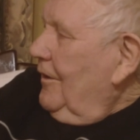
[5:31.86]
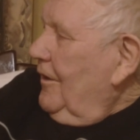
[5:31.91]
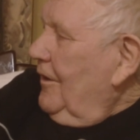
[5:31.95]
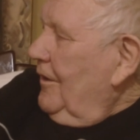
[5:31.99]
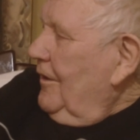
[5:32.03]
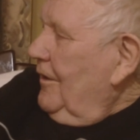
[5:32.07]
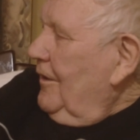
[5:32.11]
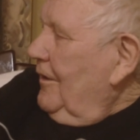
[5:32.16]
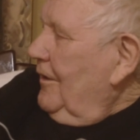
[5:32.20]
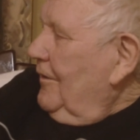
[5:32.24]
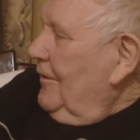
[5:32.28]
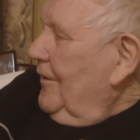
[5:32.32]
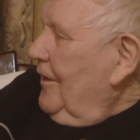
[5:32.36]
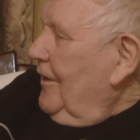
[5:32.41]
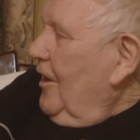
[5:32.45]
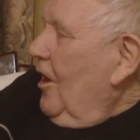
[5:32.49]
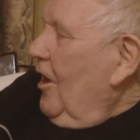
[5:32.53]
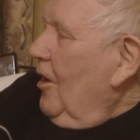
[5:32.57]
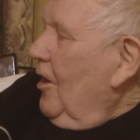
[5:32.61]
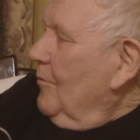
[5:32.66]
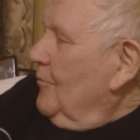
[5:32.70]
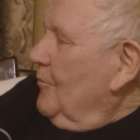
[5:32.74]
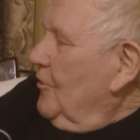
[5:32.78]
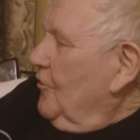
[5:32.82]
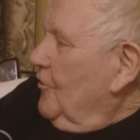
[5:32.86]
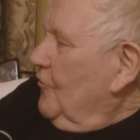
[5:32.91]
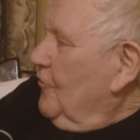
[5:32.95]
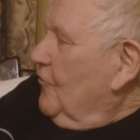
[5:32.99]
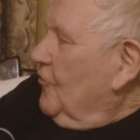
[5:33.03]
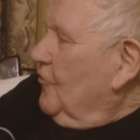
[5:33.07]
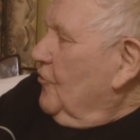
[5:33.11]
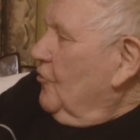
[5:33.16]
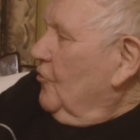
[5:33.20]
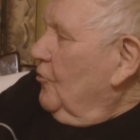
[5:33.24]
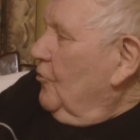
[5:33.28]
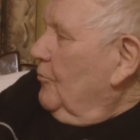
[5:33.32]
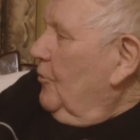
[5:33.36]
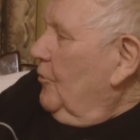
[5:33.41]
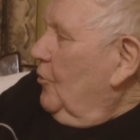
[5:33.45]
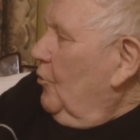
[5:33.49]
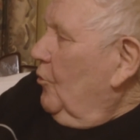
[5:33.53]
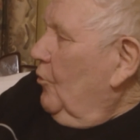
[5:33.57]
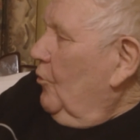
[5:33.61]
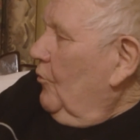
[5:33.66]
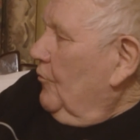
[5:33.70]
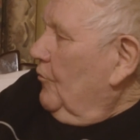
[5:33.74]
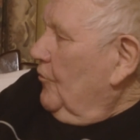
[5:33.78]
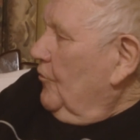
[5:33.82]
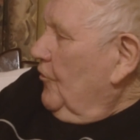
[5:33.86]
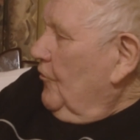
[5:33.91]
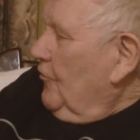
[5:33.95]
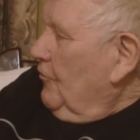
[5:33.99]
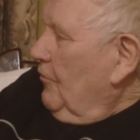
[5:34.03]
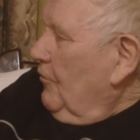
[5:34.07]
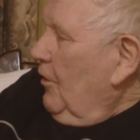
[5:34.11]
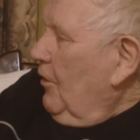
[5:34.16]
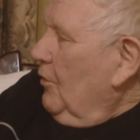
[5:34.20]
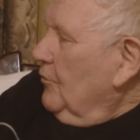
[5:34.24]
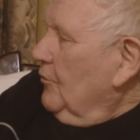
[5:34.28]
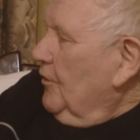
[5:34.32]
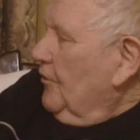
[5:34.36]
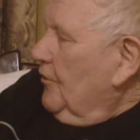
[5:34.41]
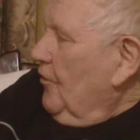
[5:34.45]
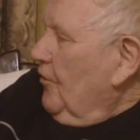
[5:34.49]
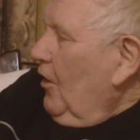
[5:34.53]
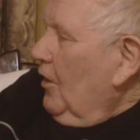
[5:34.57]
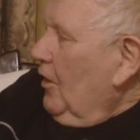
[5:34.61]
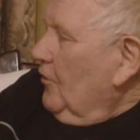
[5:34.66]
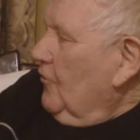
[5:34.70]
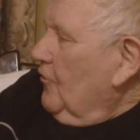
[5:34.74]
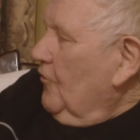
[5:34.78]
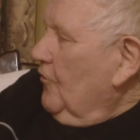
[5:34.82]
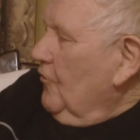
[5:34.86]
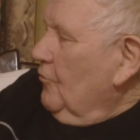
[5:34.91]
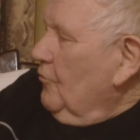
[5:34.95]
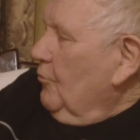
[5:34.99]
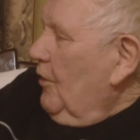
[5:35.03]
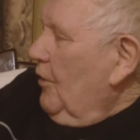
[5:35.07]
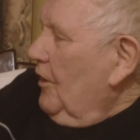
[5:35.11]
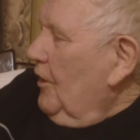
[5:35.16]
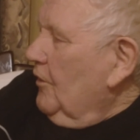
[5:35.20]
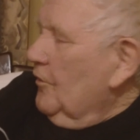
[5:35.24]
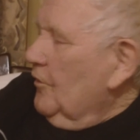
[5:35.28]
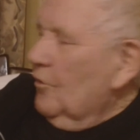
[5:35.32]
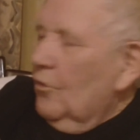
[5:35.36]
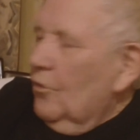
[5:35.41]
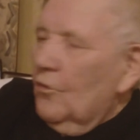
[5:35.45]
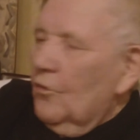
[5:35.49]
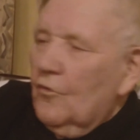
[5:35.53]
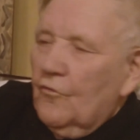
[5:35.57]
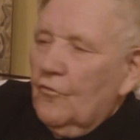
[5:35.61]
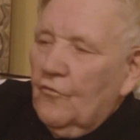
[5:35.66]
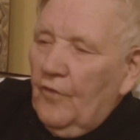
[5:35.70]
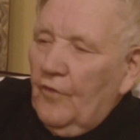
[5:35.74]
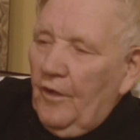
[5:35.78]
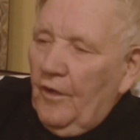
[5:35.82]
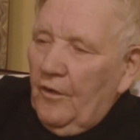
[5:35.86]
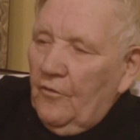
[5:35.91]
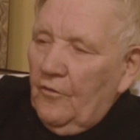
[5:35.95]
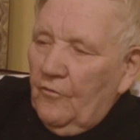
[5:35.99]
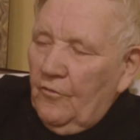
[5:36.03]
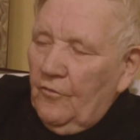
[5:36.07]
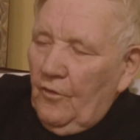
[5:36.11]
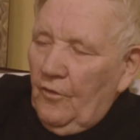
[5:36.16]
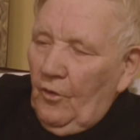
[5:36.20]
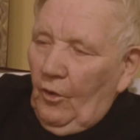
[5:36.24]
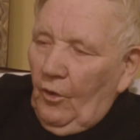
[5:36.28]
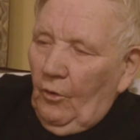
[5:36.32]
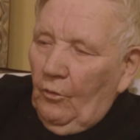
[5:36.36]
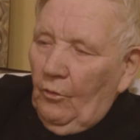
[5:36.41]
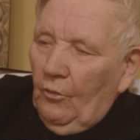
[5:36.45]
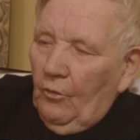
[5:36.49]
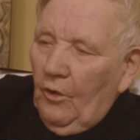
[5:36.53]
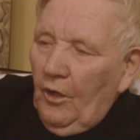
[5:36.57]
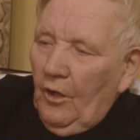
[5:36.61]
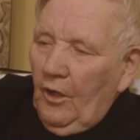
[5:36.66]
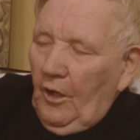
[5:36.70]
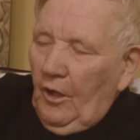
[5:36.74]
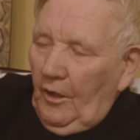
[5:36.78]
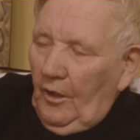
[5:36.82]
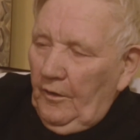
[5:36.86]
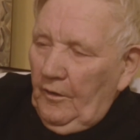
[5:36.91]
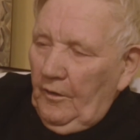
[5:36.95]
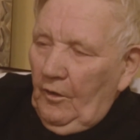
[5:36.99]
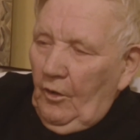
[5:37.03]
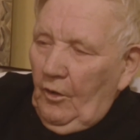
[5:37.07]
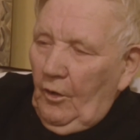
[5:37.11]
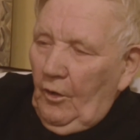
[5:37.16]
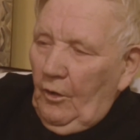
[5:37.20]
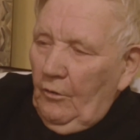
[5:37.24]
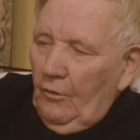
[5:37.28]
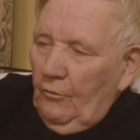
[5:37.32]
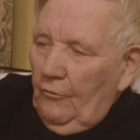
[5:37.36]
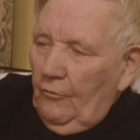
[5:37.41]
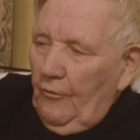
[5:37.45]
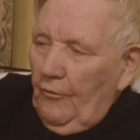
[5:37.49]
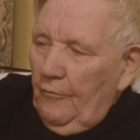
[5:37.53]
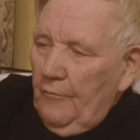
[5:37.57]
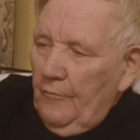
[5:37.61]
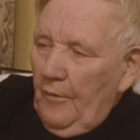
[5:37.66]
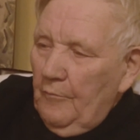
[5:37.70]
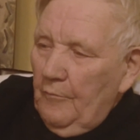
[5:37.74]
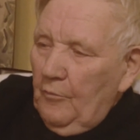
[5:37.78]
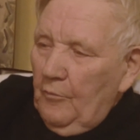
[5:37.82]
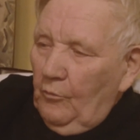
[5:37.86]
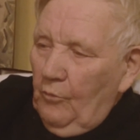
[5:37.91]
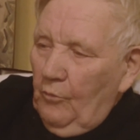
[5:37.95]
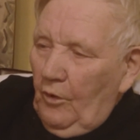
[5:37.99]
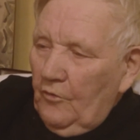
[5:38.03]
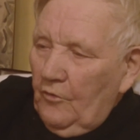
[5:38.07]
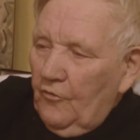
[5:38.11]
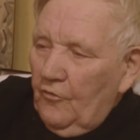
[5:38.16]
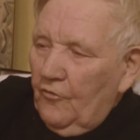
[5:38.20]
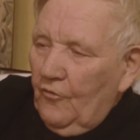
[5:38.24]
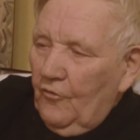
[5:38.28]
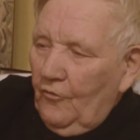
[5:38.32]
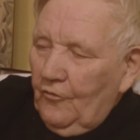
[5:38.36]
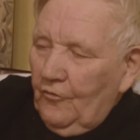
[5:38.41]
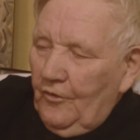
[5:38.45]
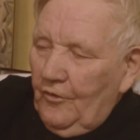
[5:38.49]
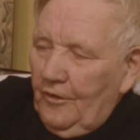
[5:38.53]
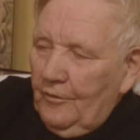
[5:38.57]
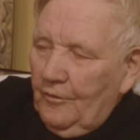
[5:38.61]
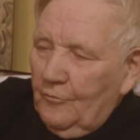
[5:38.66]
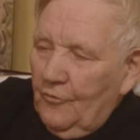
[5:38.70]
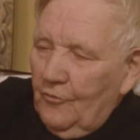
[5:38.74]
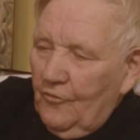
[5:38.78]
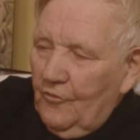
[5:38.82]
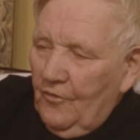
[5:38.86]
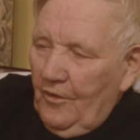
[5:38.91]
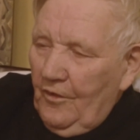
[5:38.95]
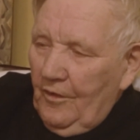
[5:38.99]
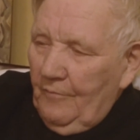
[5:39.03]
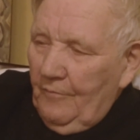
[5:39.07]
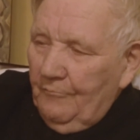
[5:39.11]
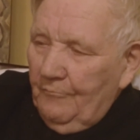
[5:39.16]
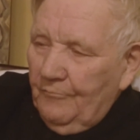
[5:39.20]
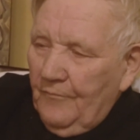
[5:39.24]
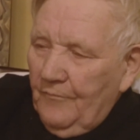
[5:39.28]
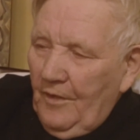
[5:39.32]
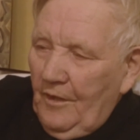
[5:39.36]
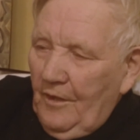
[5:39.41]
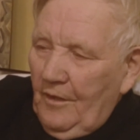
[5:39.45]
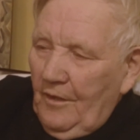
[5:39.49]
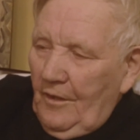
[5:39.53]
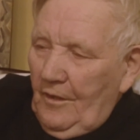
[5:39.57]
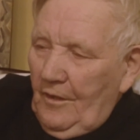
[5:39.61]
The army used to do manoeuvres around the docks as well in those days, you know. And I remember one Sunday there was a